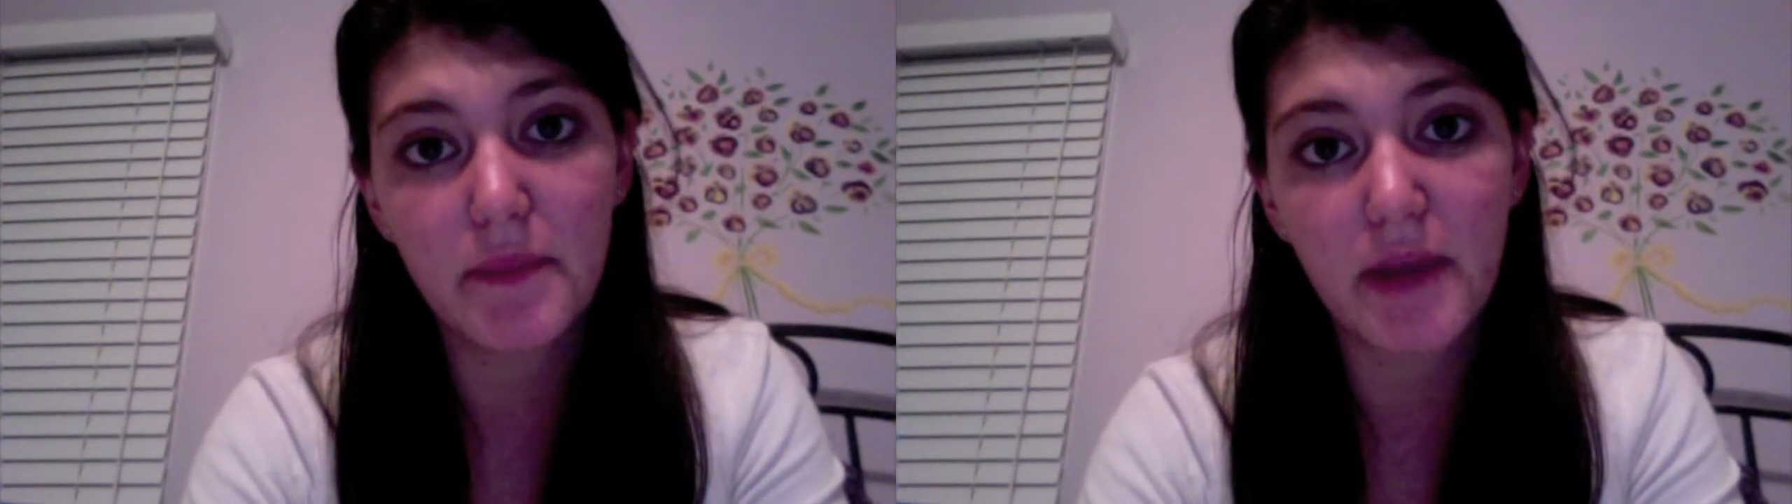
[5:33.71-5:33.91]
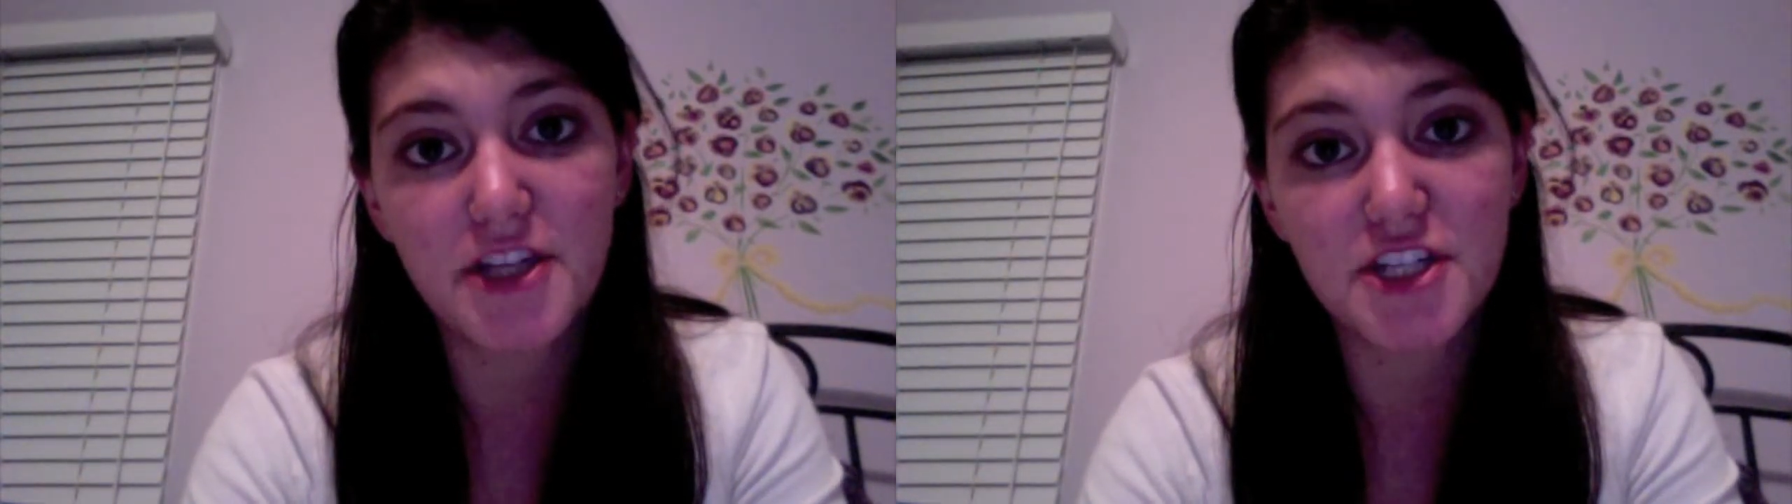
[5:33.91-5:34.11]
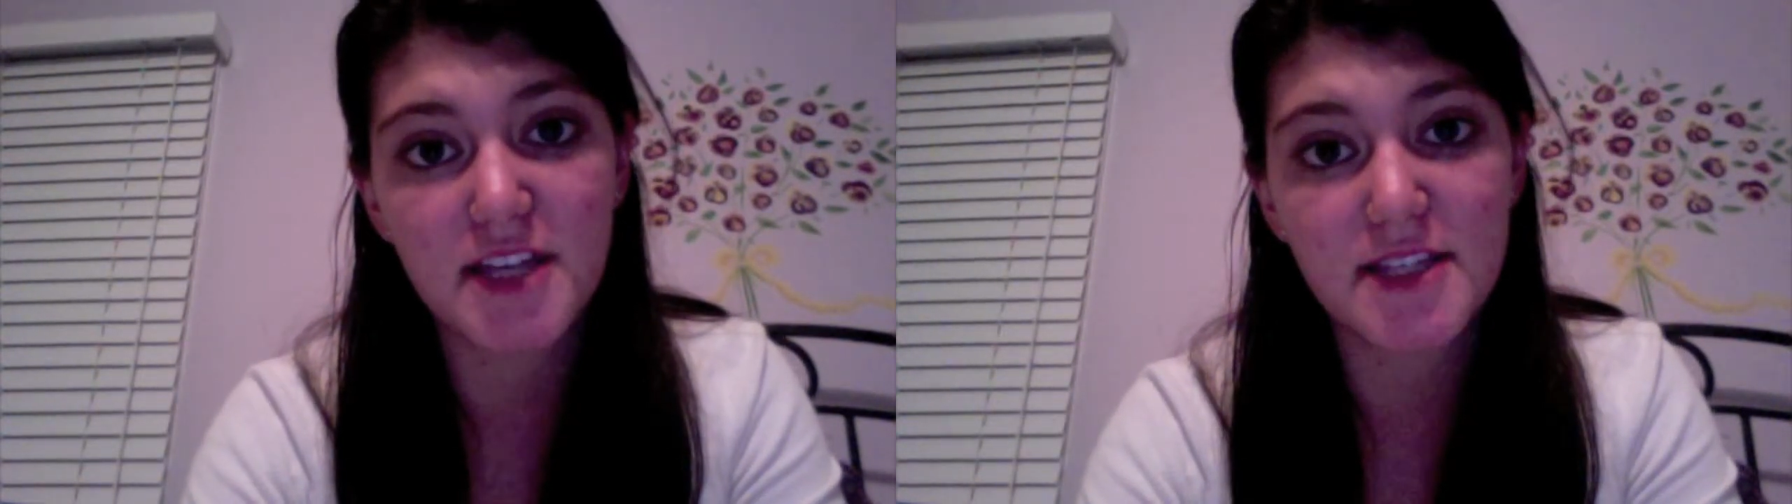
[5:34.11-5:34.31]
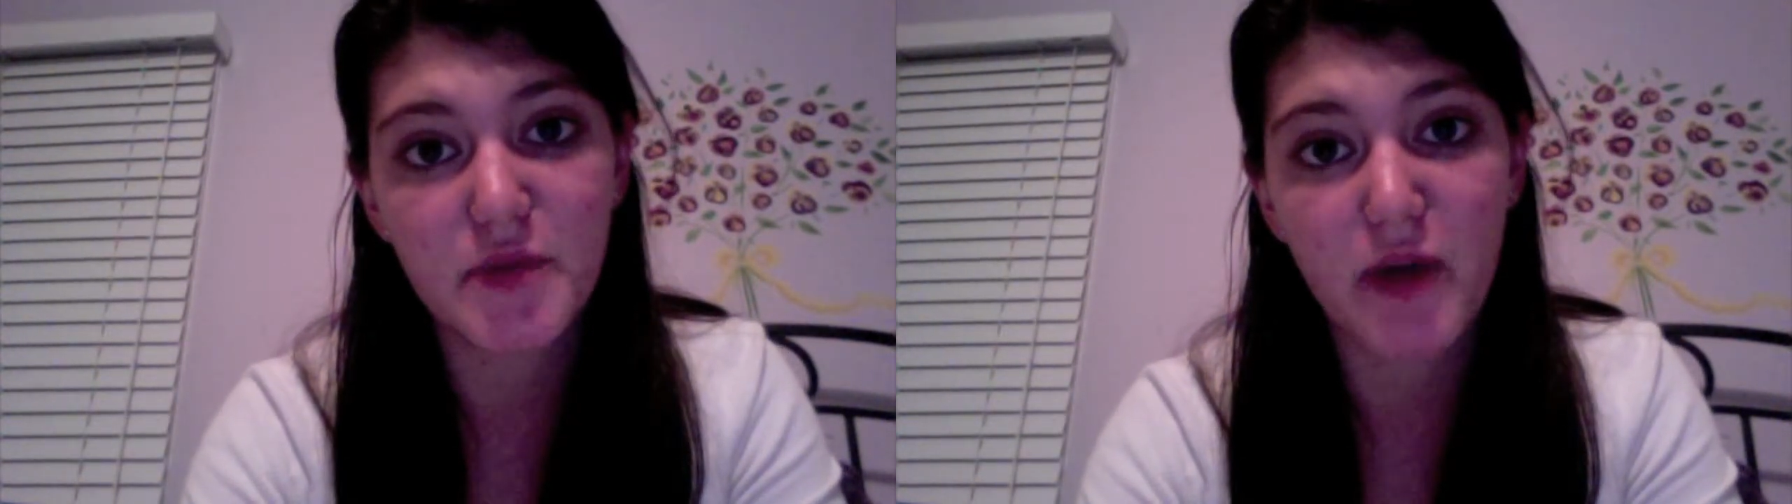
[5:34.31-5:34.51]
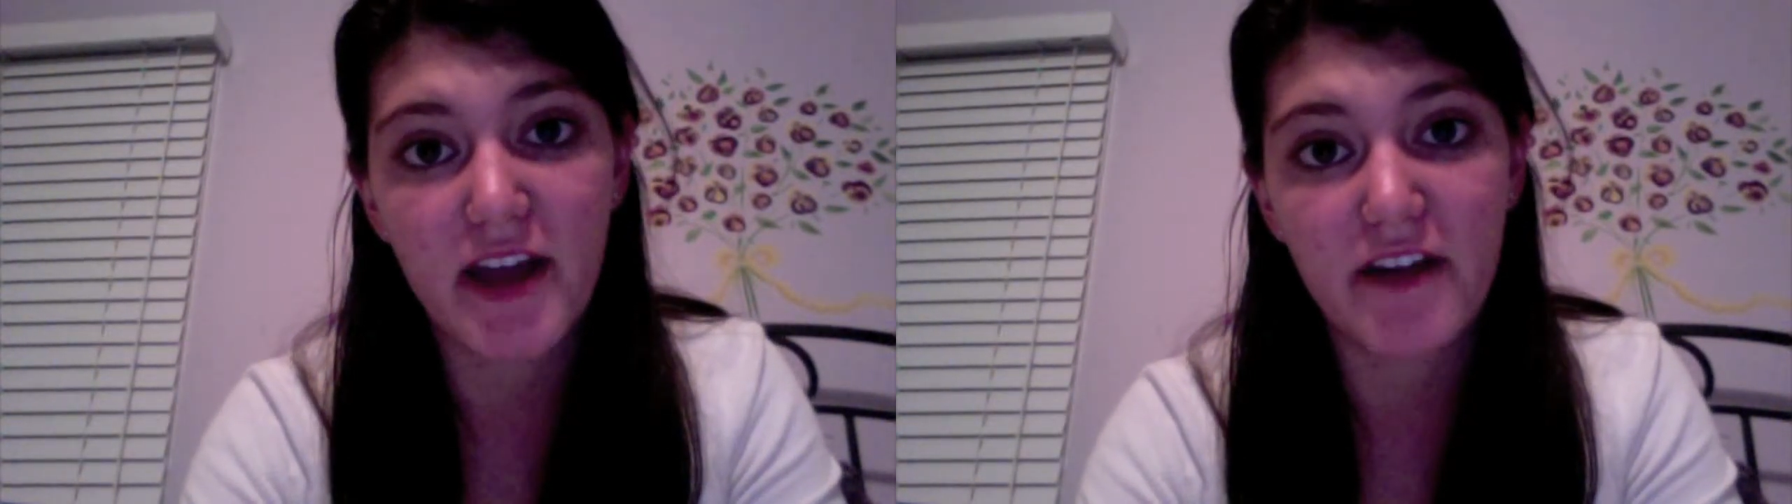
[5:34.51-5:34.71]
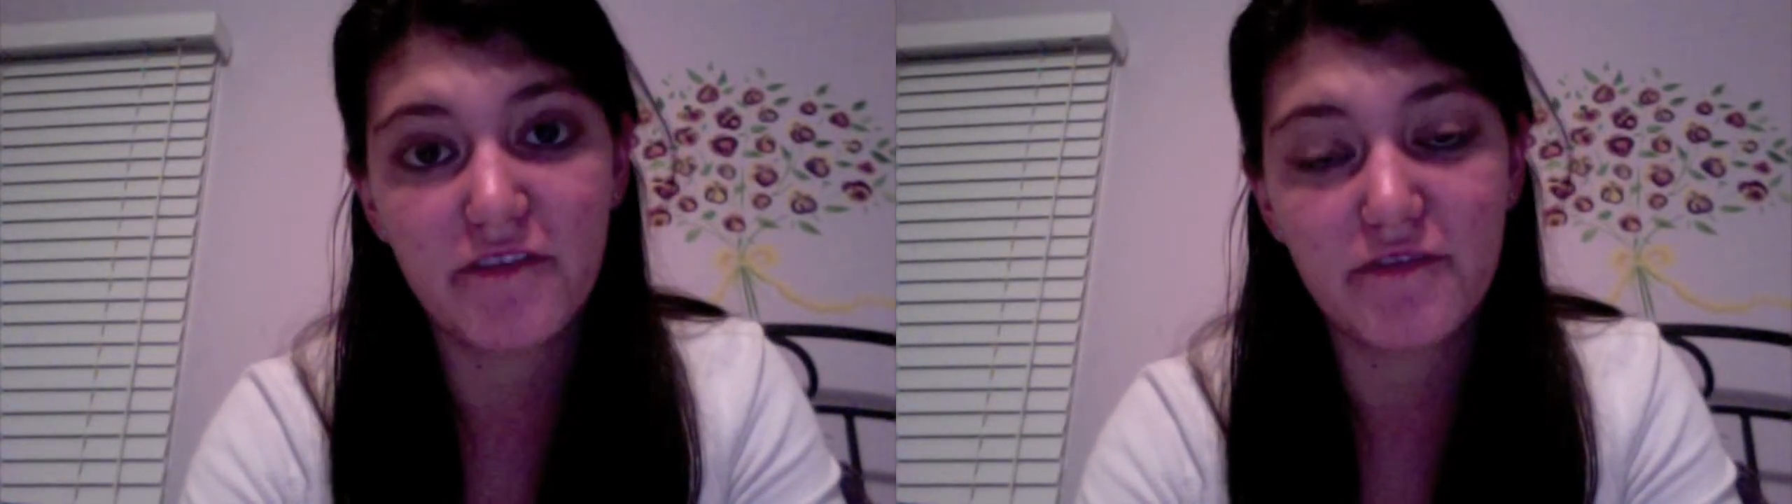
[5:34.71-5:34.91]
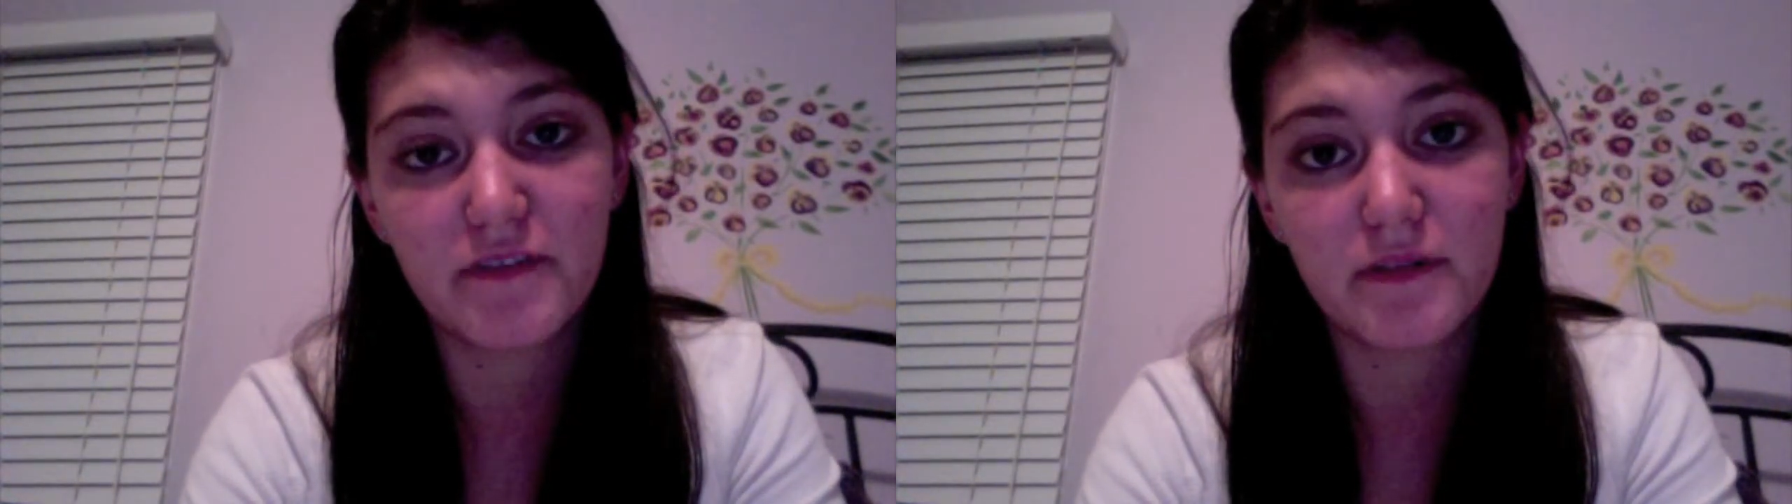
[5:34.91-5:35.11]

my Jcyf